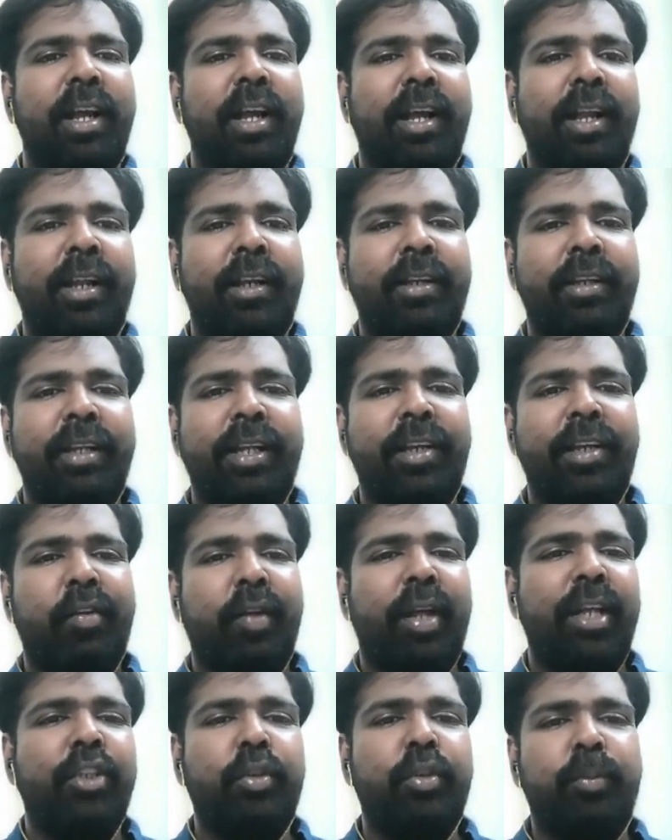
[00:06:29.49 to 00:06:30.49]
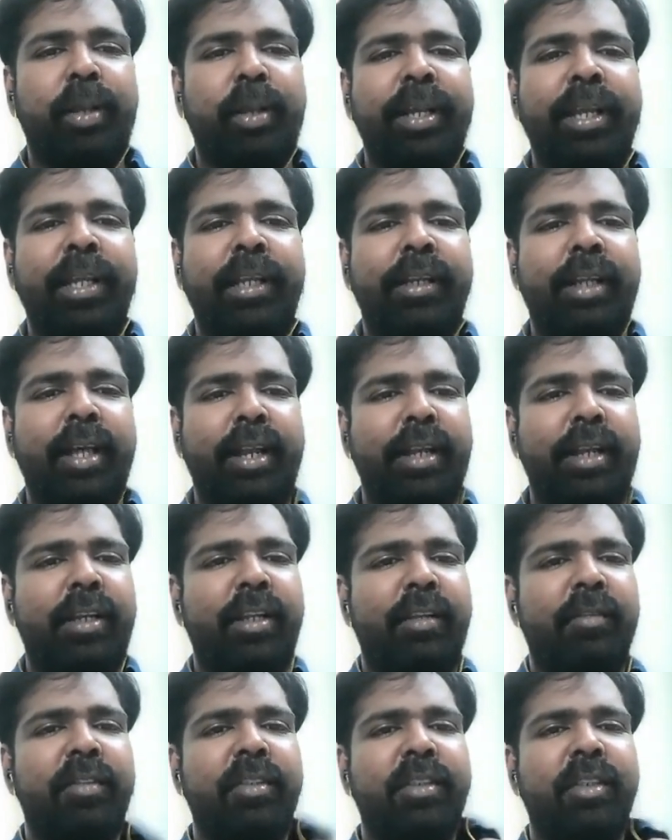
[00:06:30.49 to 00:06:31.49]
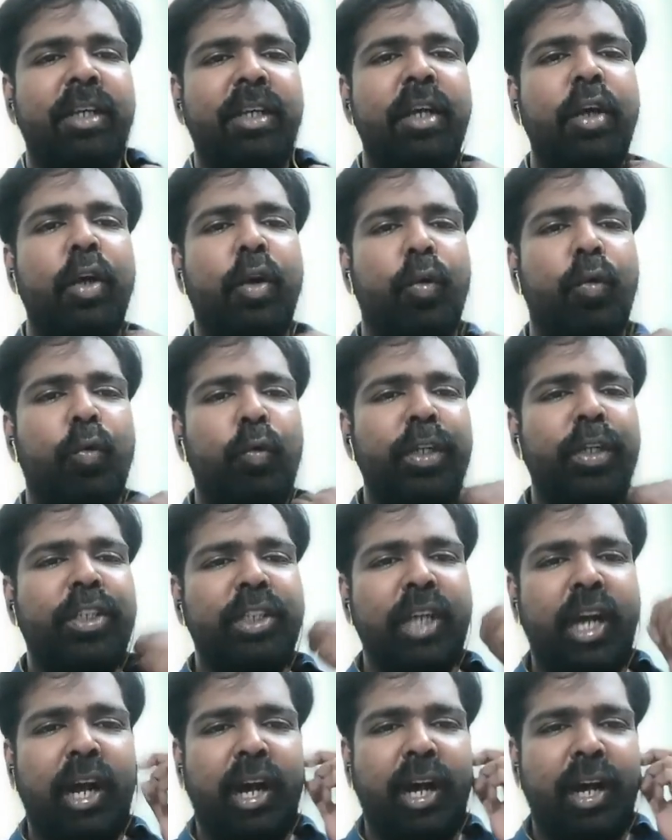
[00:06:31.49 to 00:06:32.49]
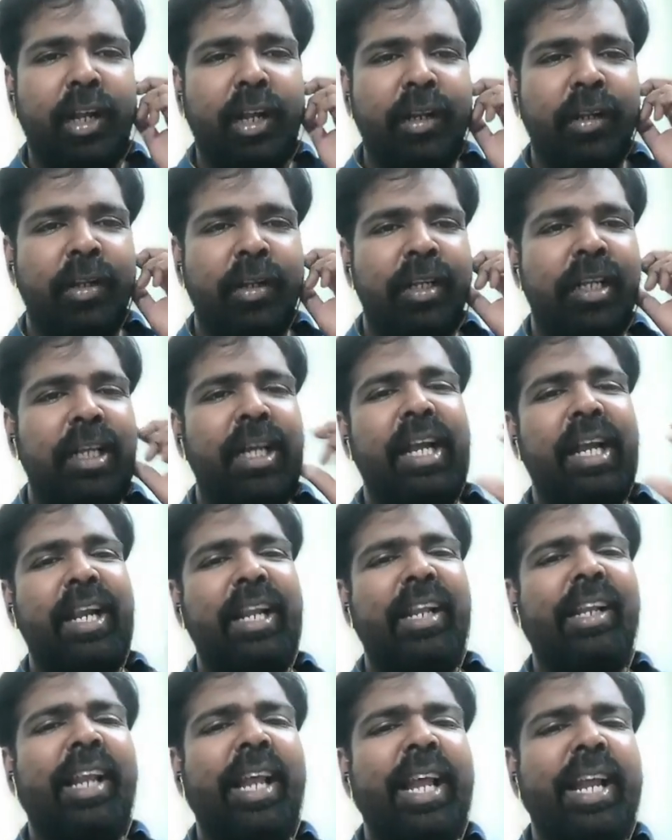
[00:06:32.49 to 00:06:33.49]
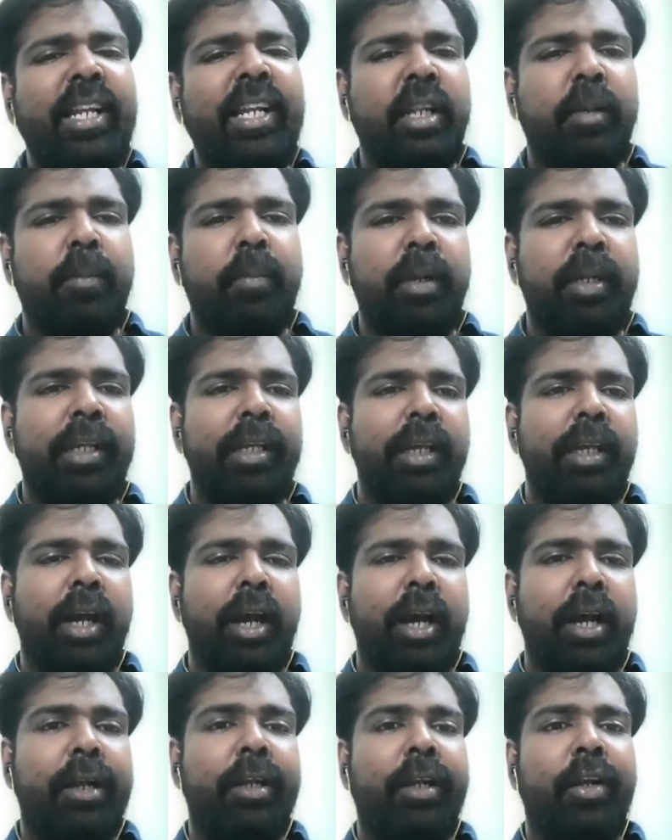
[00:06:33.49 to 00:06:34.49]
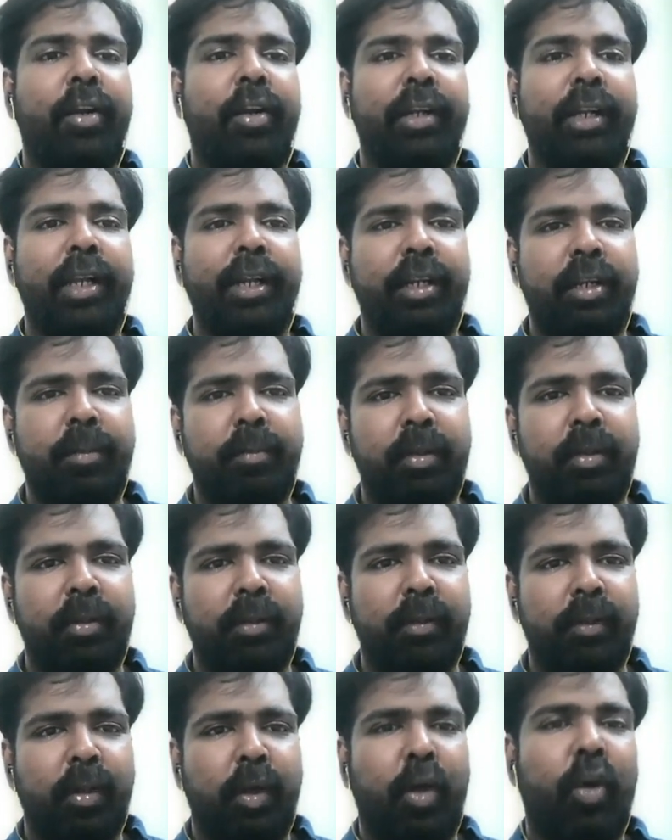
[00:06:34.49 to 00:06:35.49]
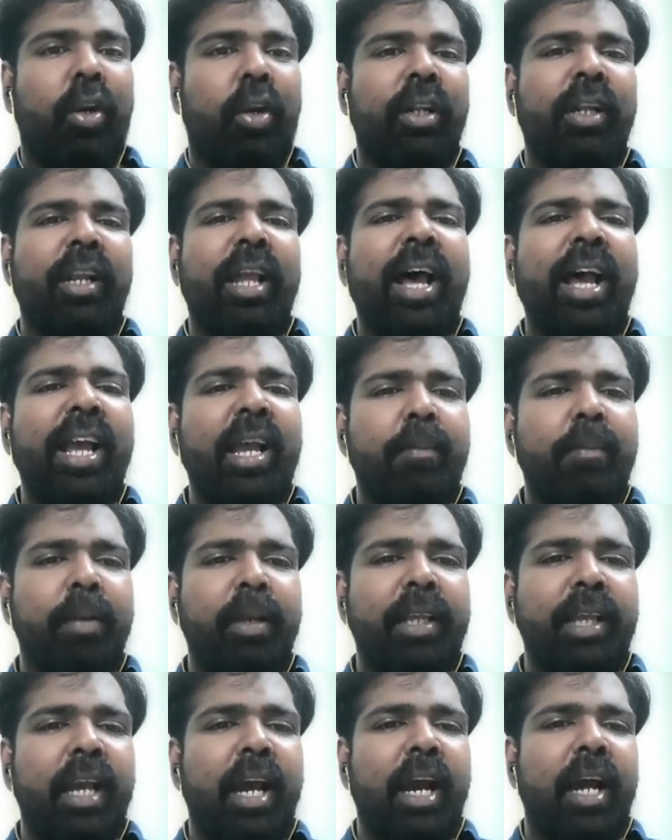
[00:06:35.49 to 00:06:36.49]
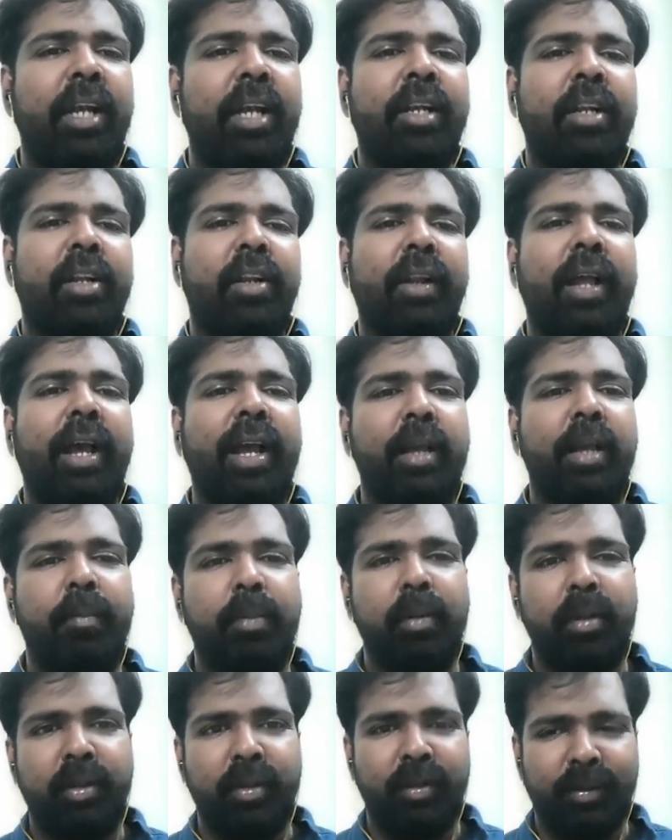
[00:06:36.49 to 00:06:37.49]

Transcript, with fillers: and he tries to bring in narratives which are relatably unrelatable or reliably unreliable.